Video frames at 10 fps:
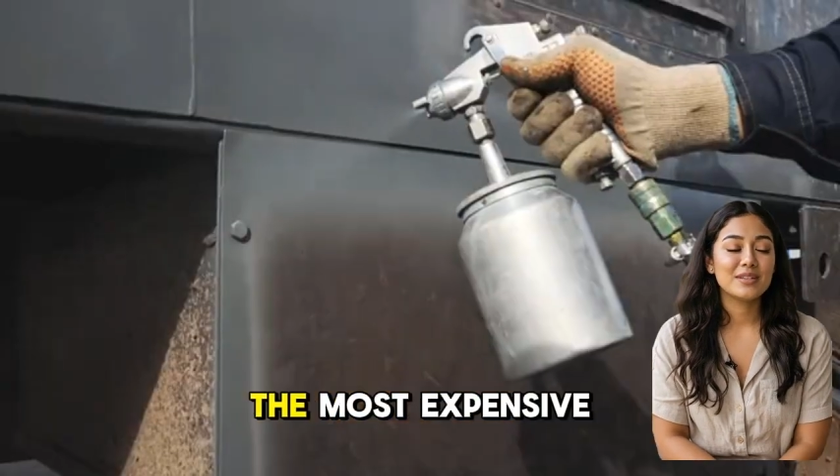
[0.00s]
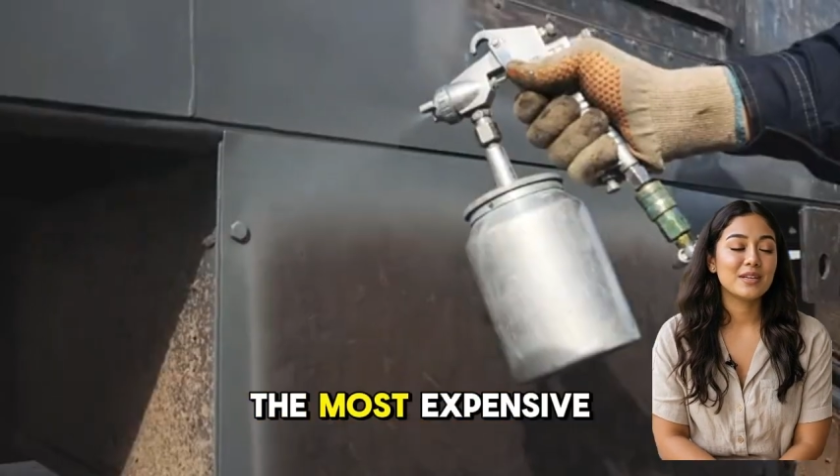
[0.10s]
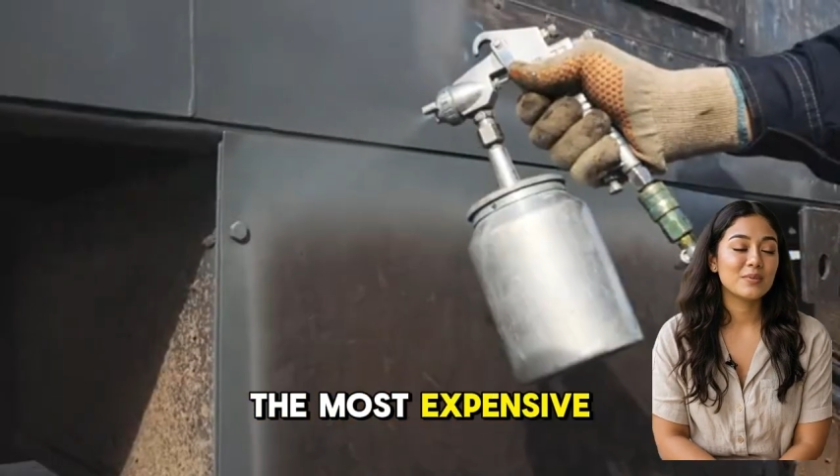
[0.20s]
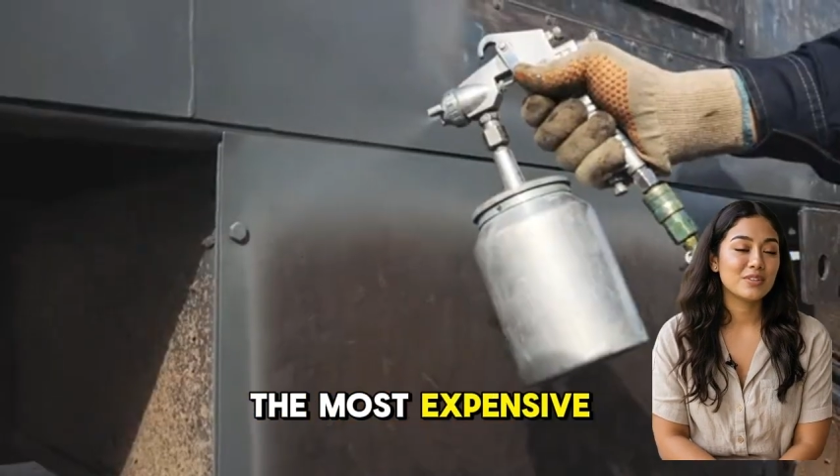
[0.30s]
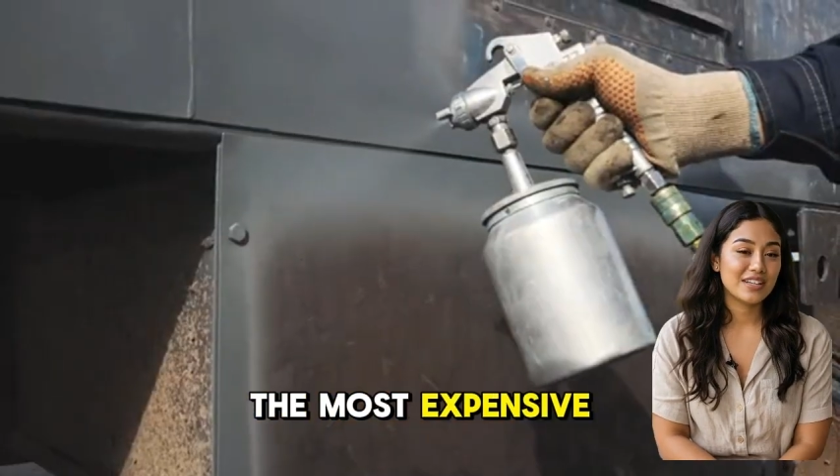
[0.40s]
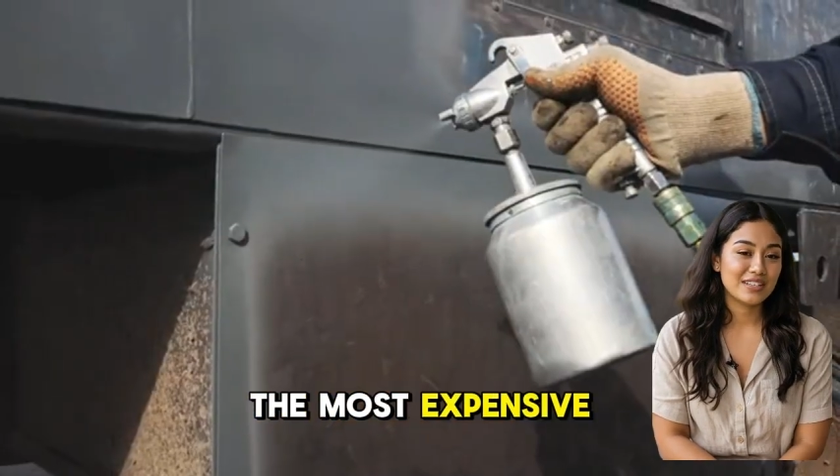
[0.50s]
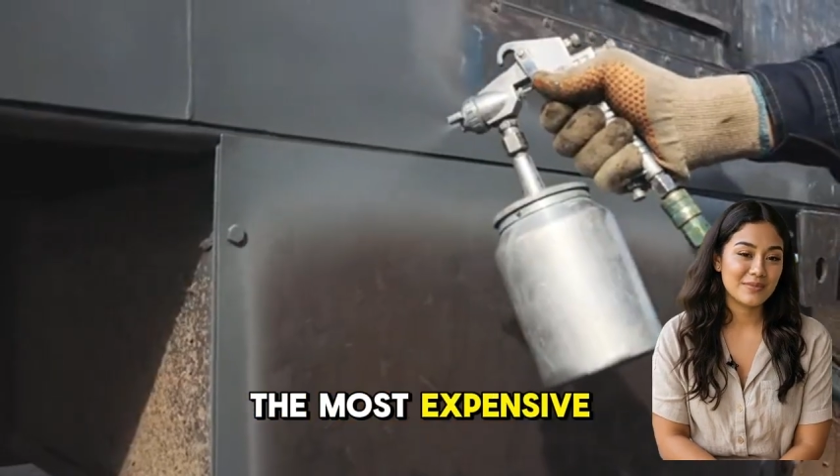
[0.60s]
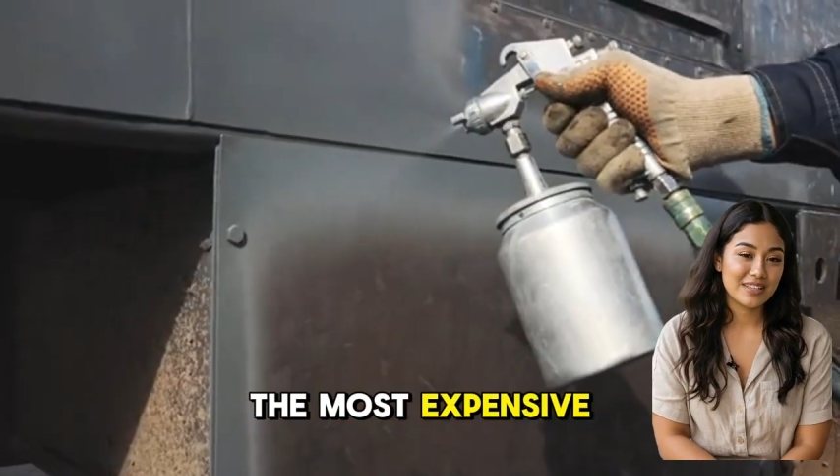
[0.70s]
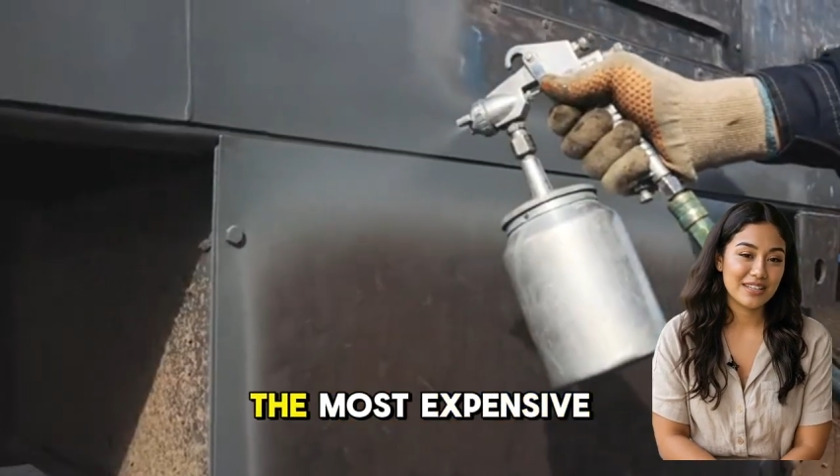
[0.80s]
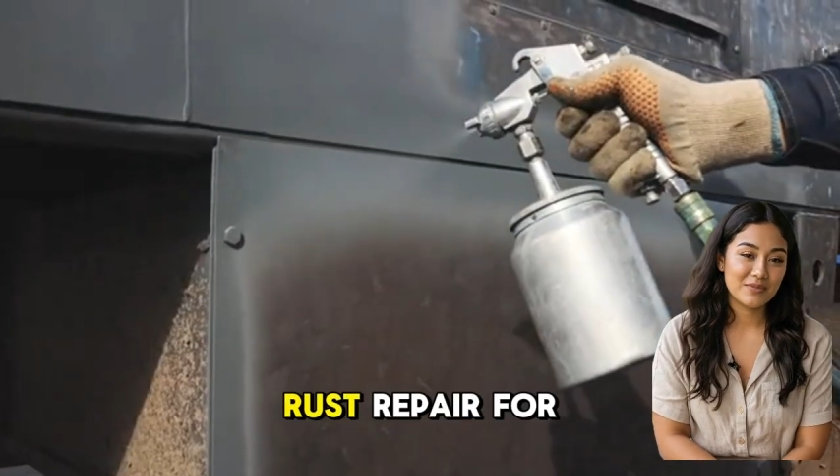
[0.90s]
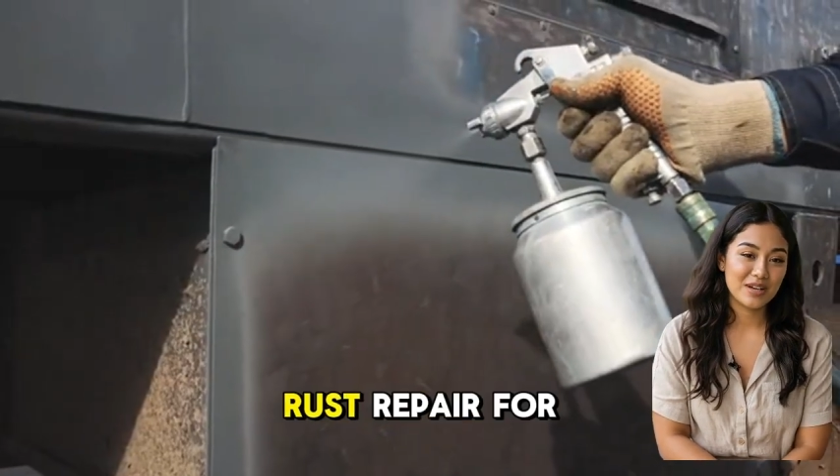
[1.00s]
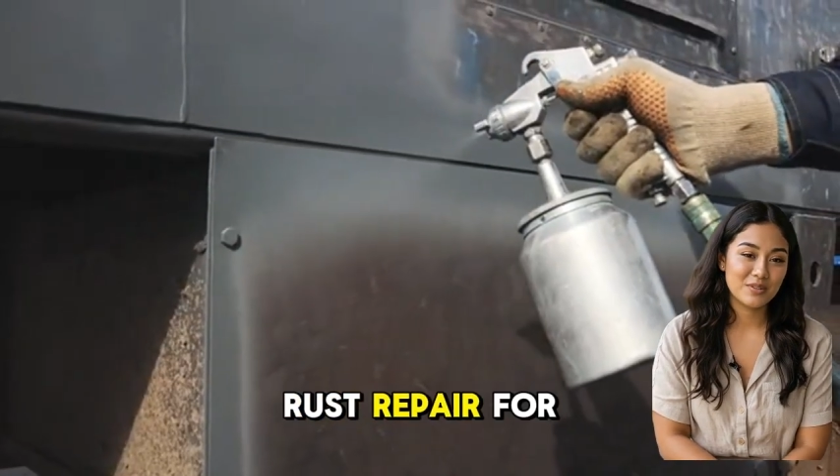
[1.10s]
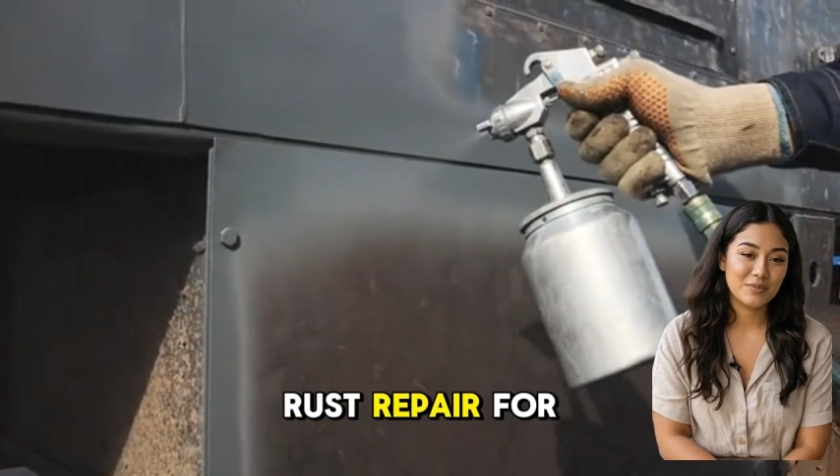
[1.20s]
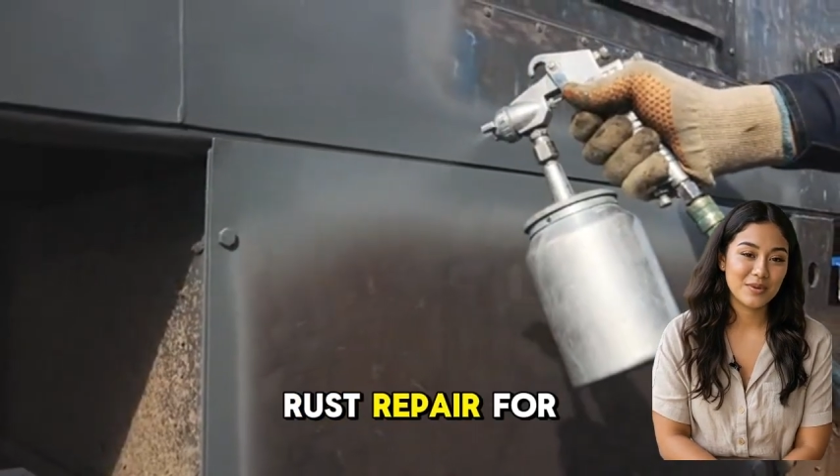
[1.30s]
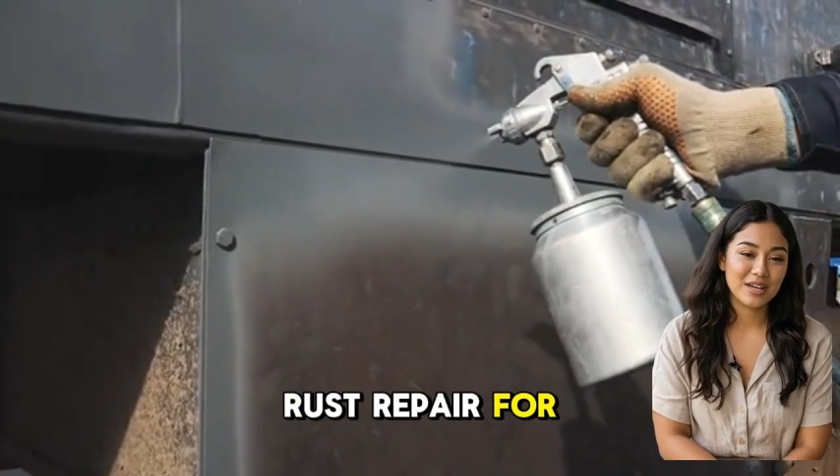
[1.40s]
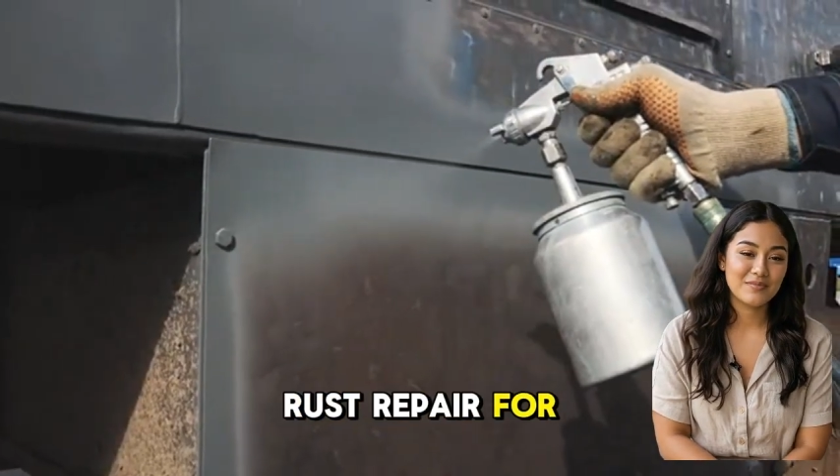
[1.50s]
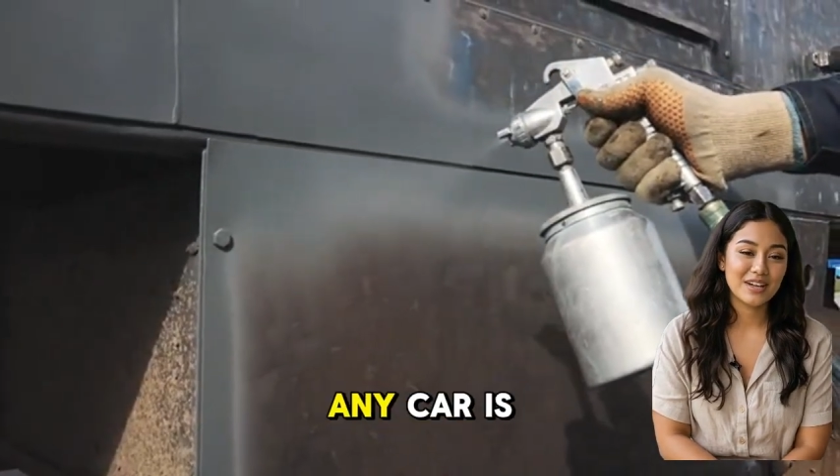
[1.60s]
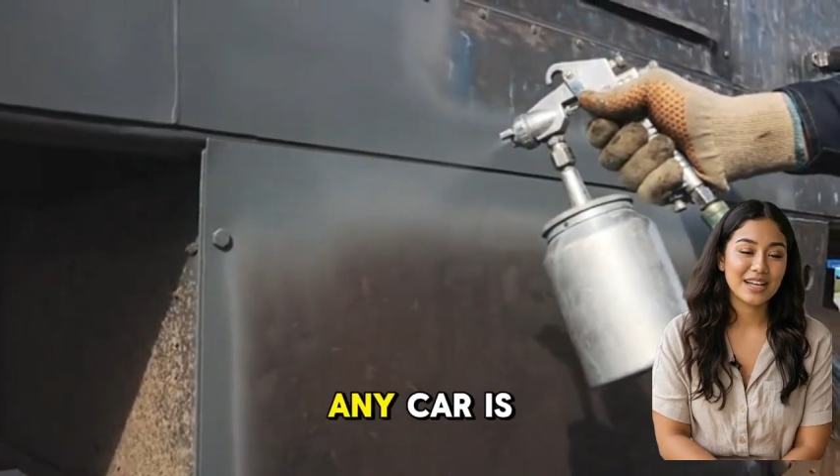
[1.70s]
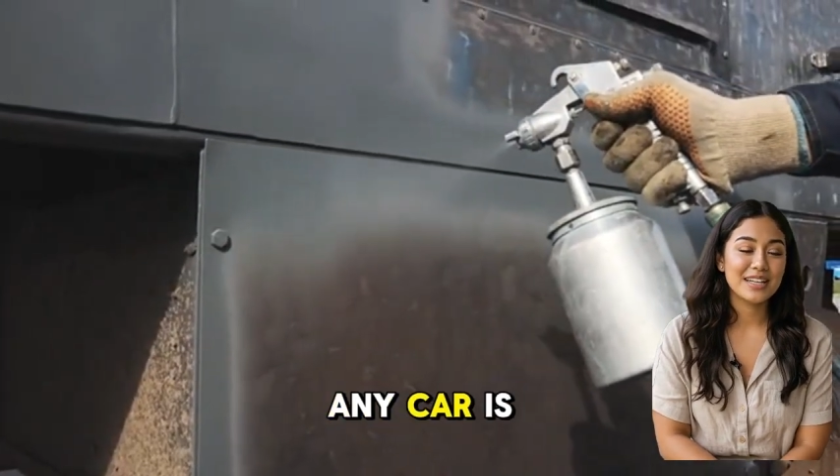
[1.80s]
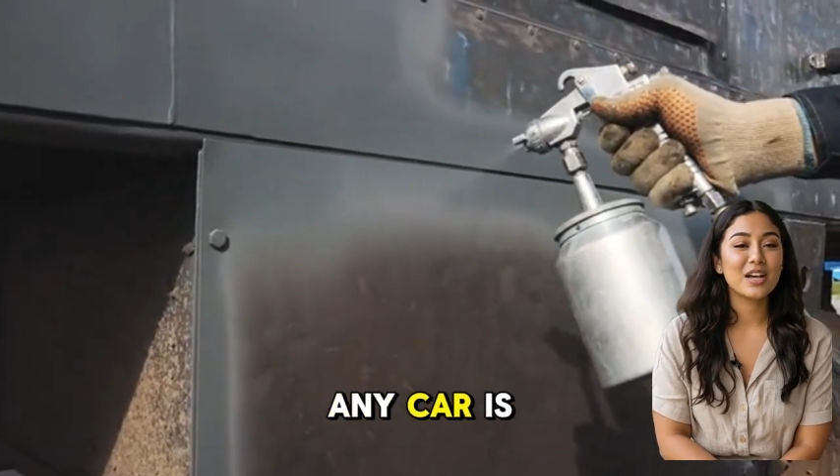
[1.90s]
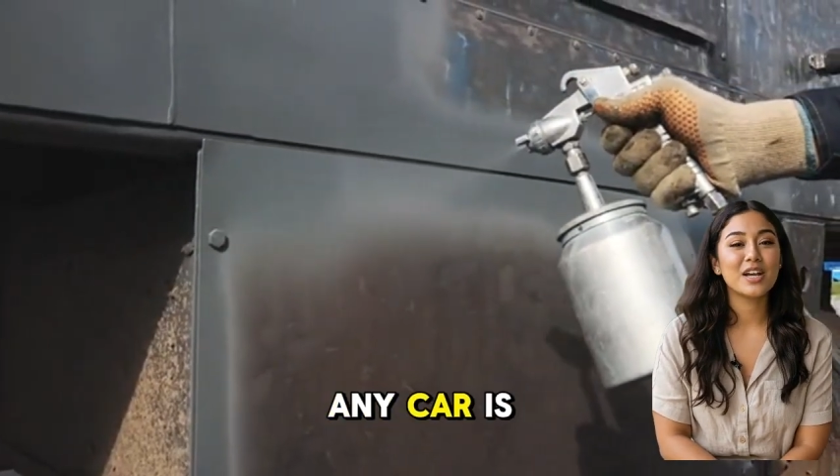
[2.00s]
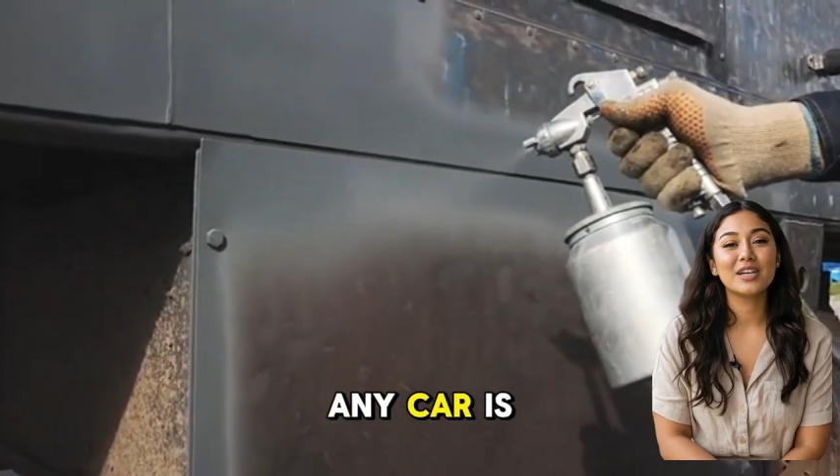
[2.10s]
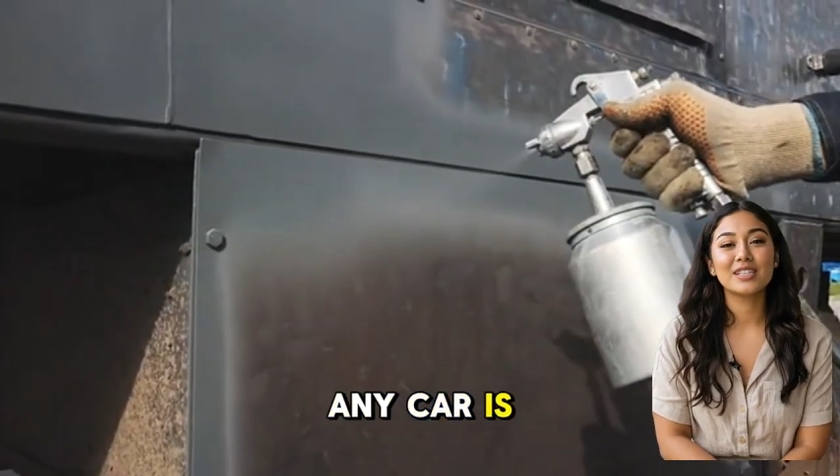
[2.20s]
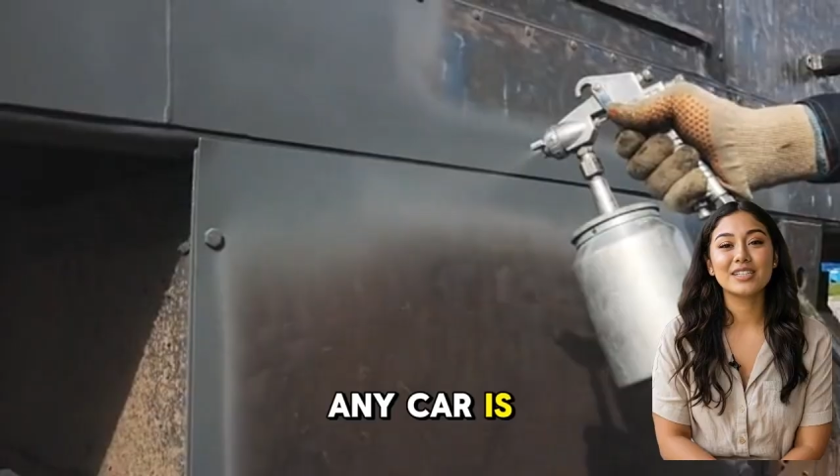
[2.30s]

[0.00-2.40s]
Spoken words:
The most expensive rust repair for any car